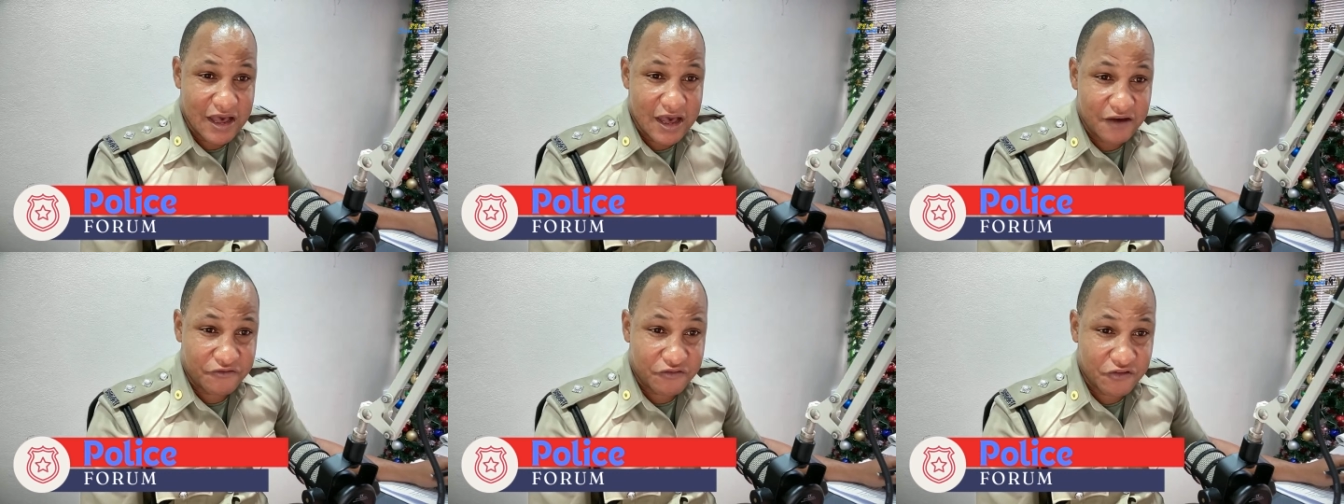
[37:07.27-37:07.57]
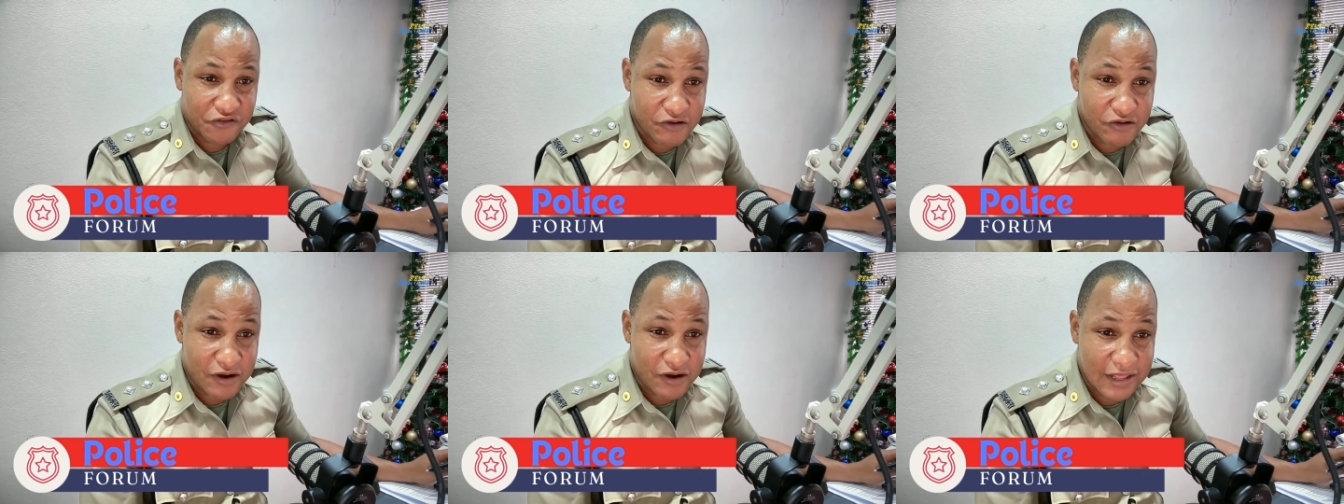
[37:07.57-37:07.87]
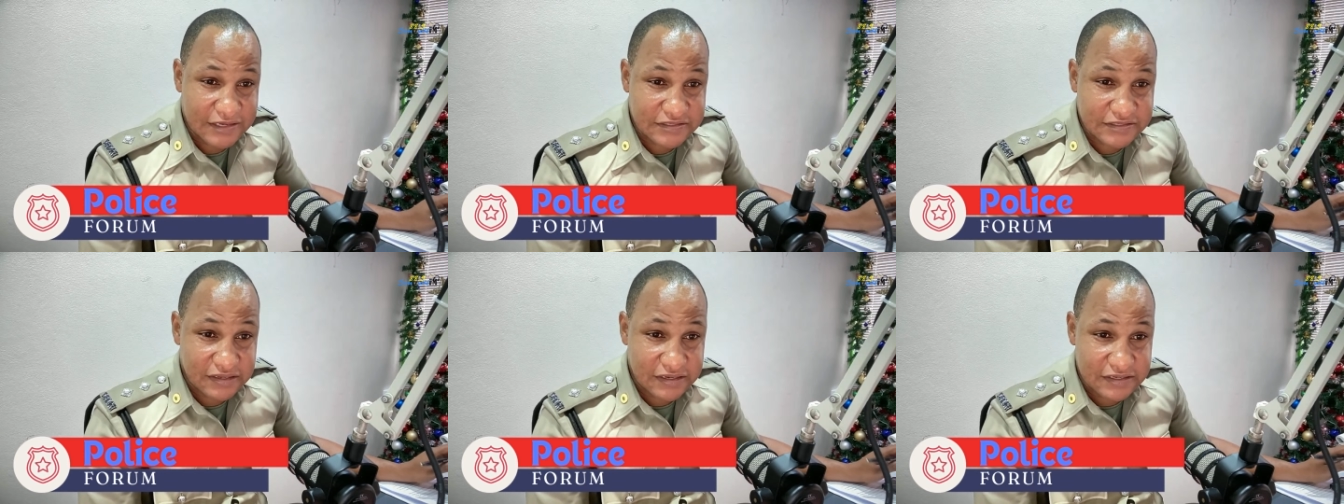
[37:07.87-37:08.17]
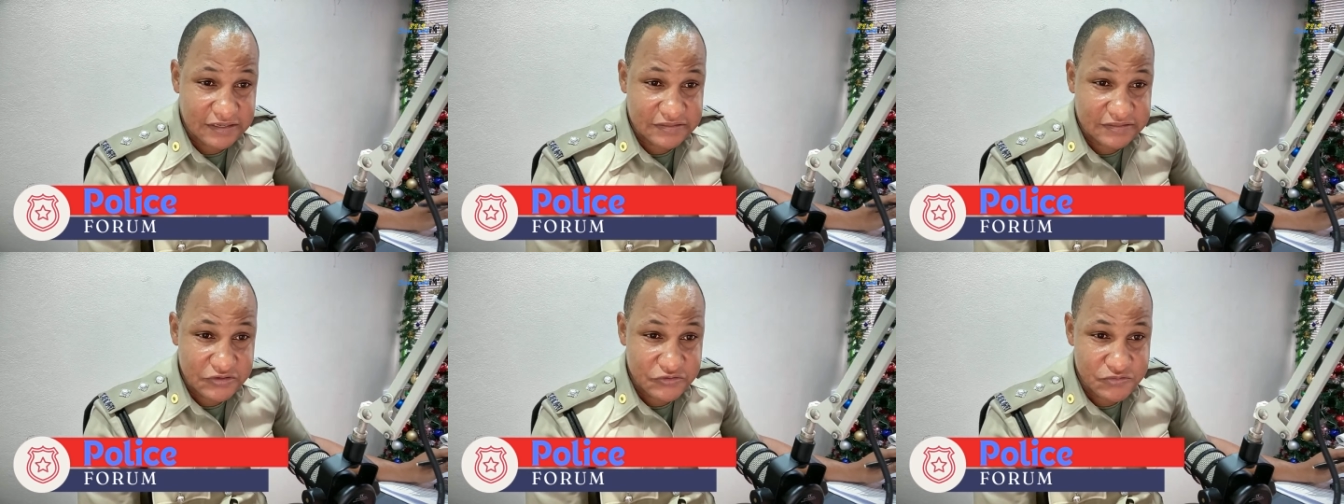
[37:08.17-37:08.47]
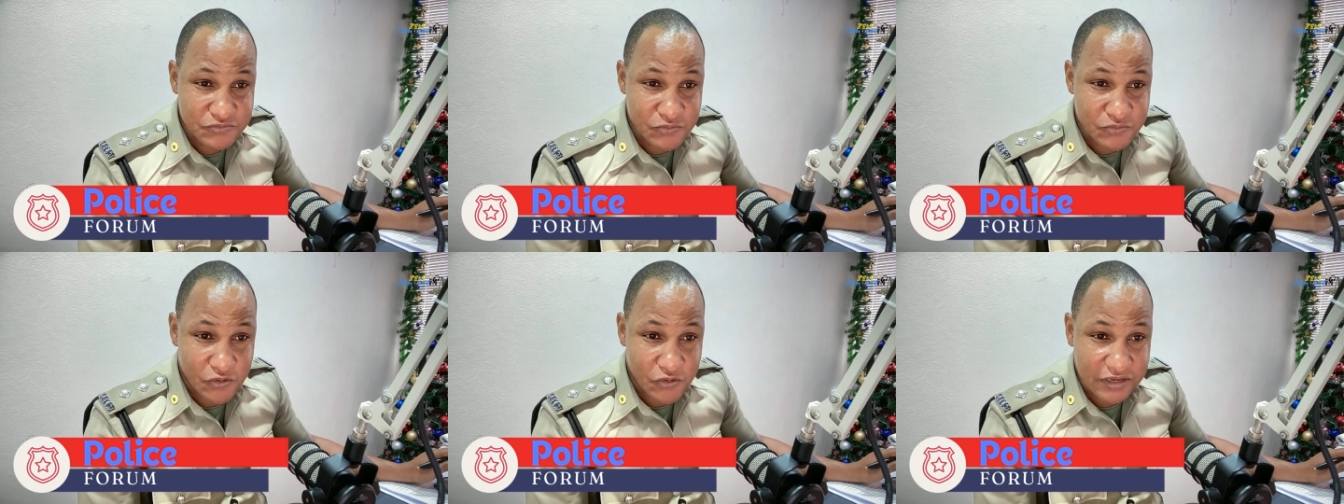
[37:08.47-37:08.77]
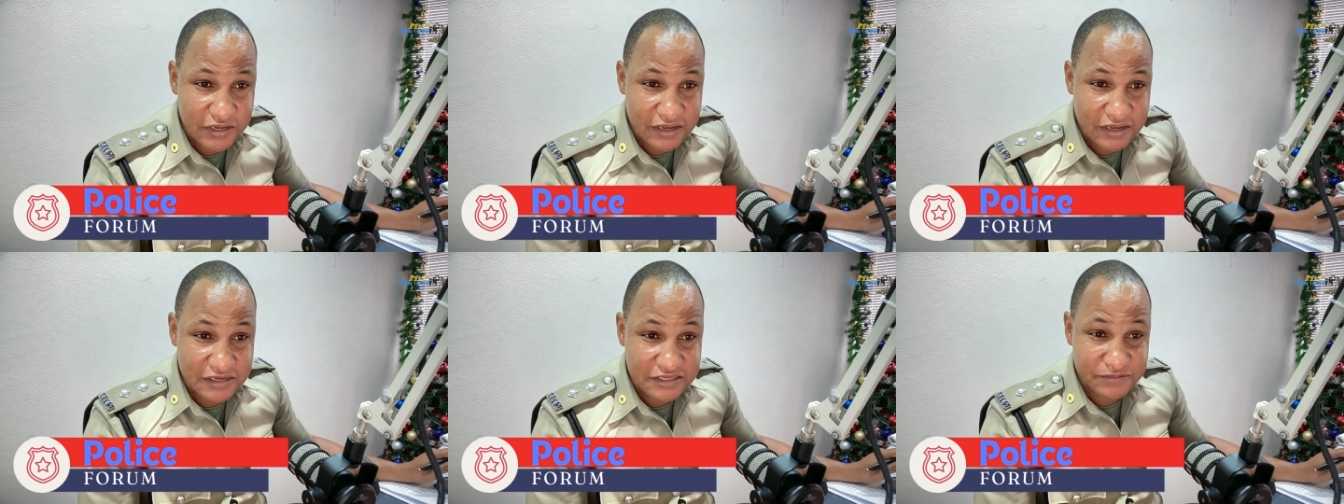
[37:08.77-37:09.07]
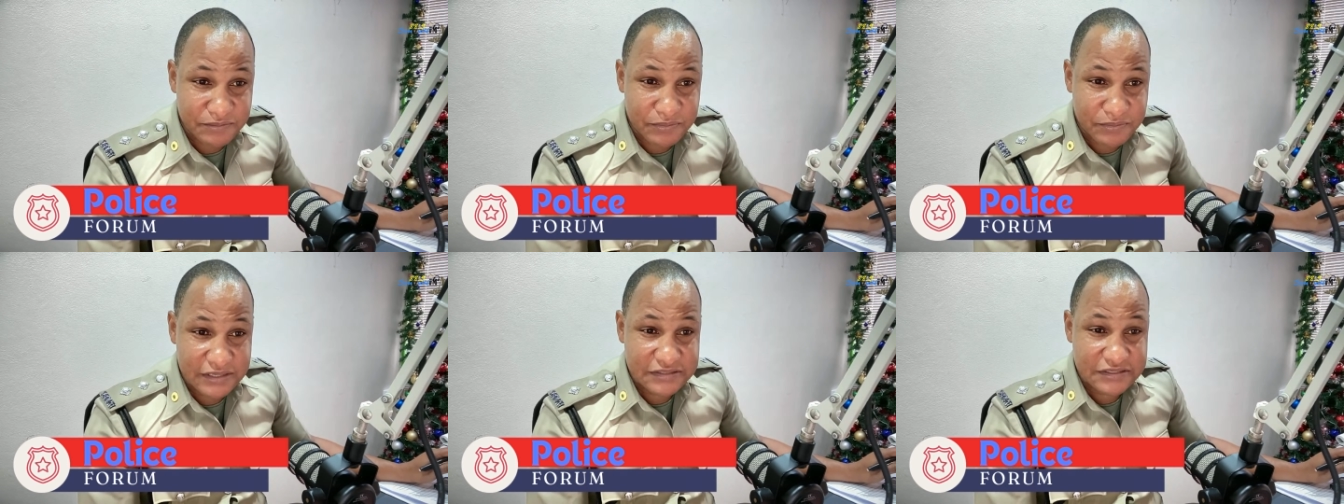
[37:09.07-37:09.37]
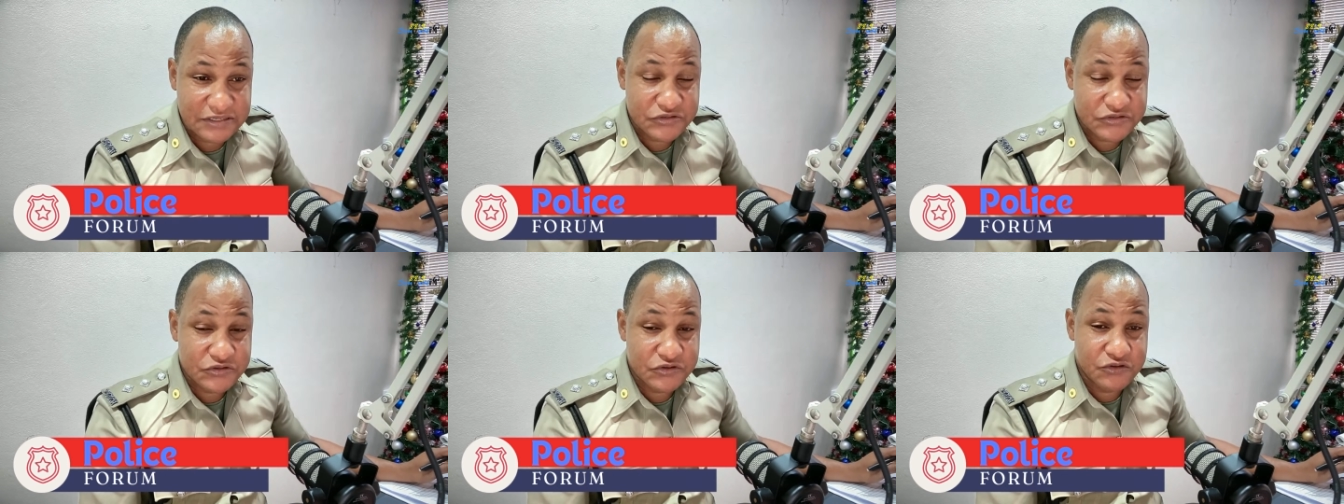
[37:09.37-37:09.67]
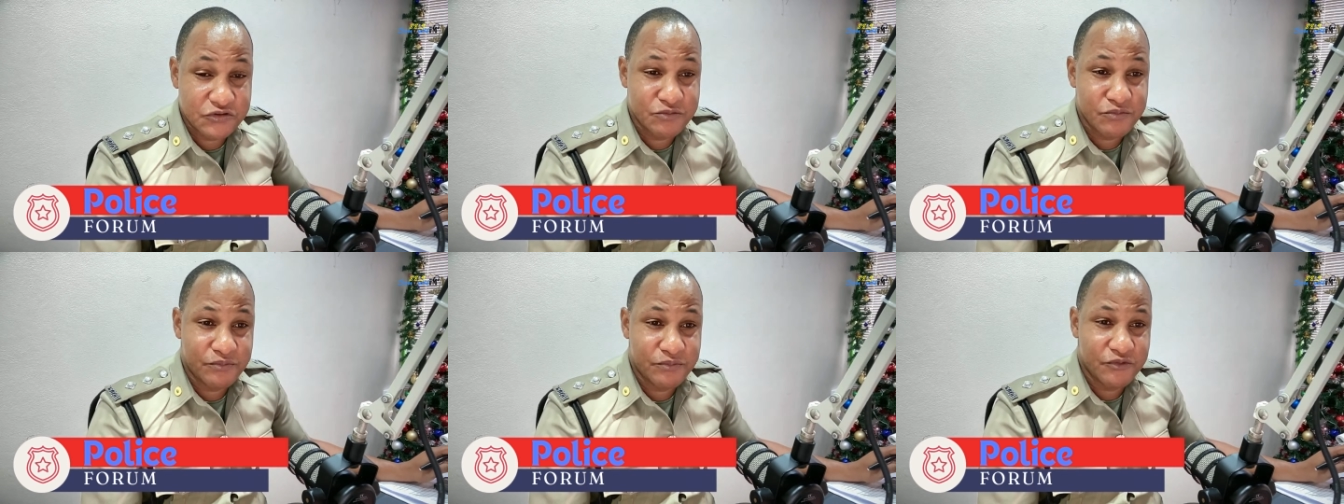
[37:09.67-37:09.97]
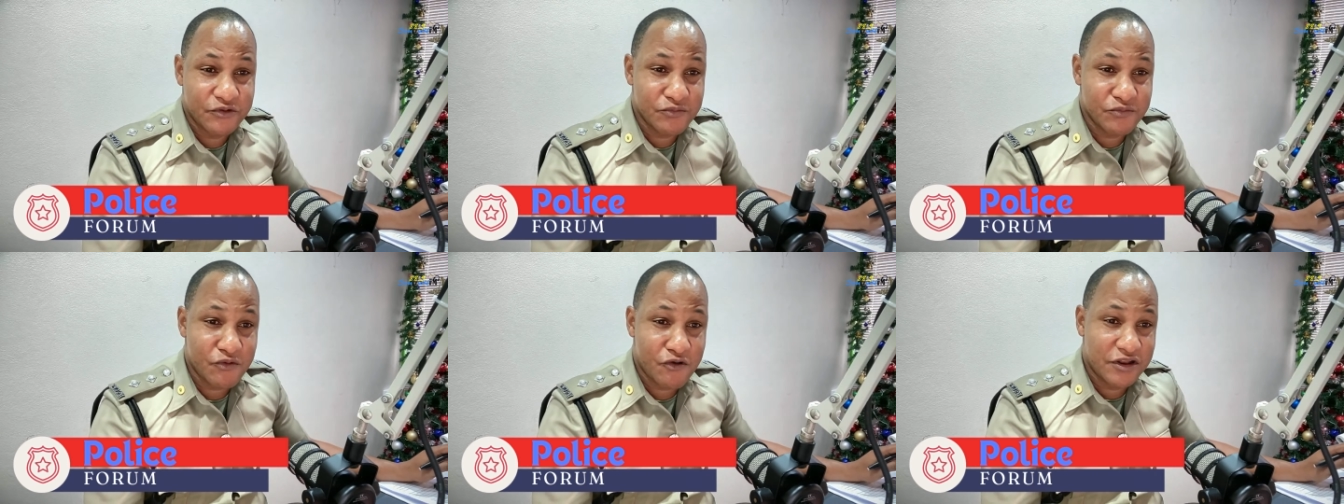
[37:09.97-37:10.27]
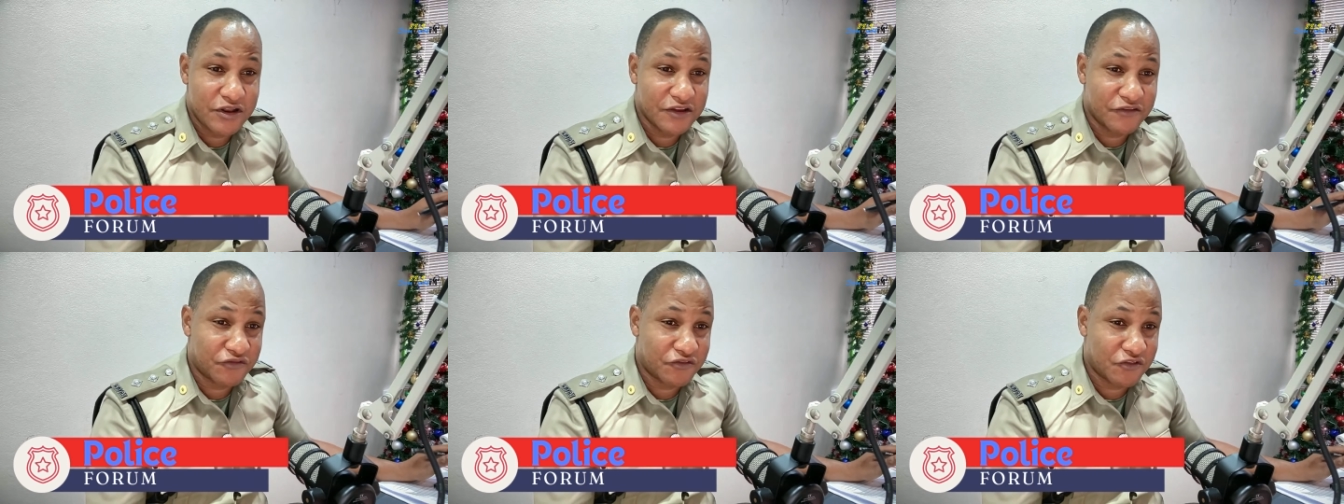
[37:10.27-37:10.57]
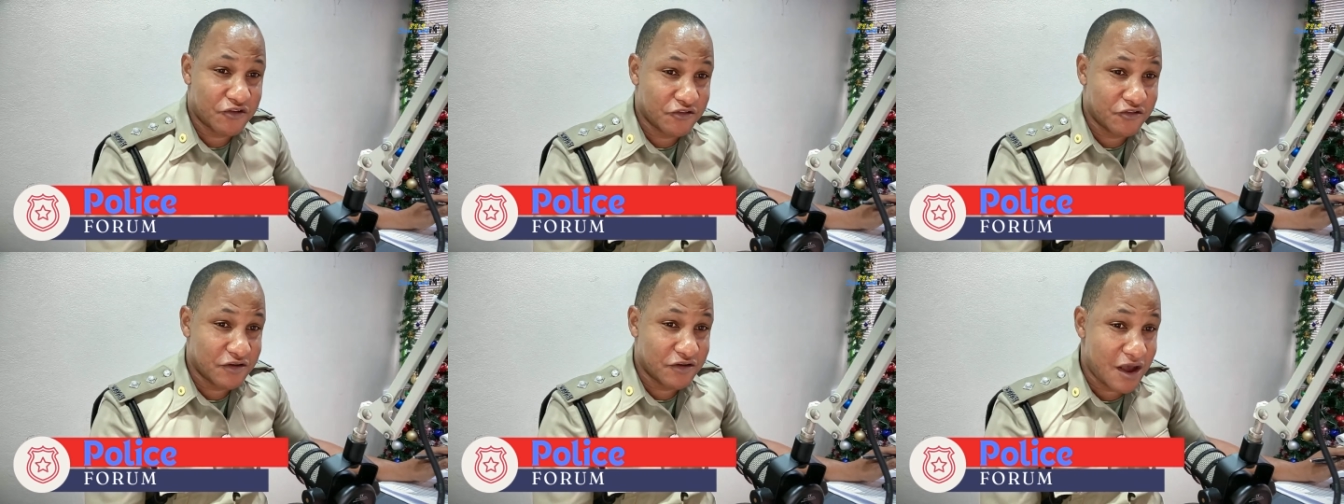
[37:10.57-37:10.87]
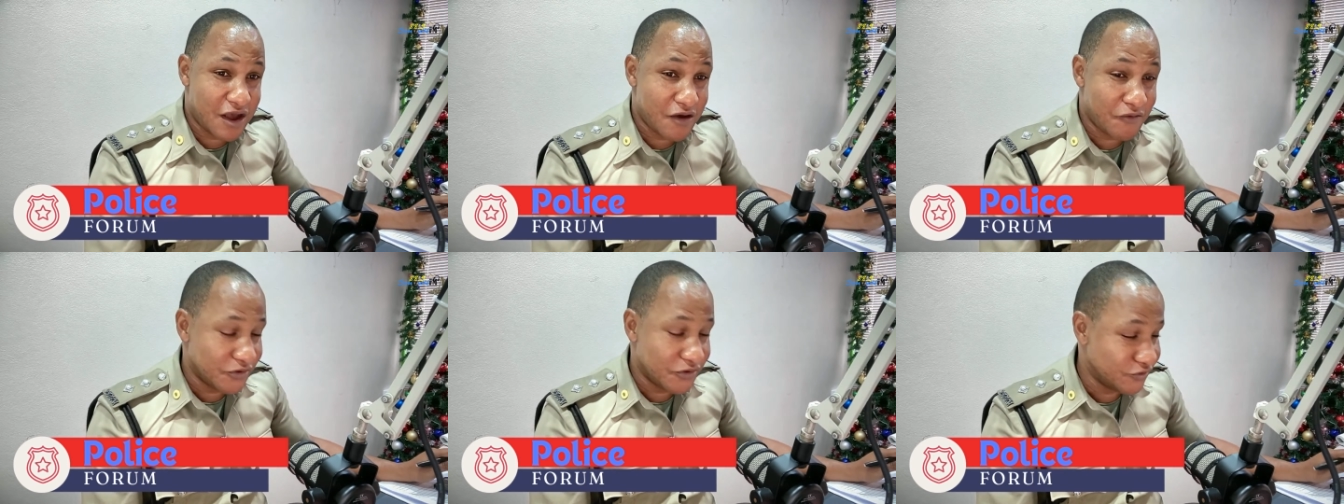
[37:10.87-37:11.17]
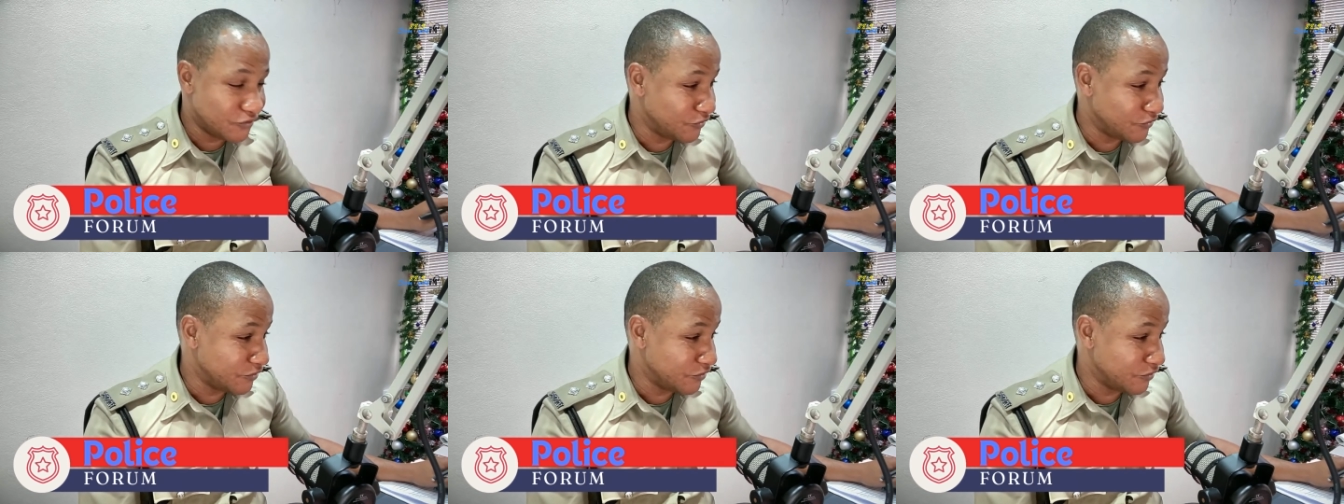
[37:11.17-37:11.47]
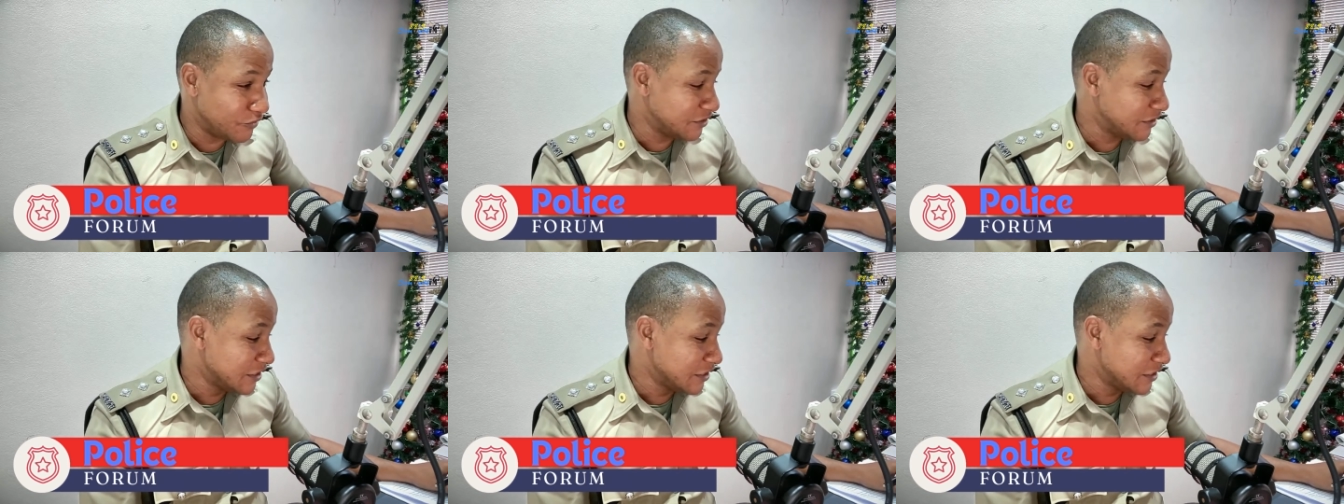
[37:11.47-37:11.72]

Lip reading: Flora Alexander is saying good morning, cuz. Bless you to you. Good morning, Flora. How are you doing?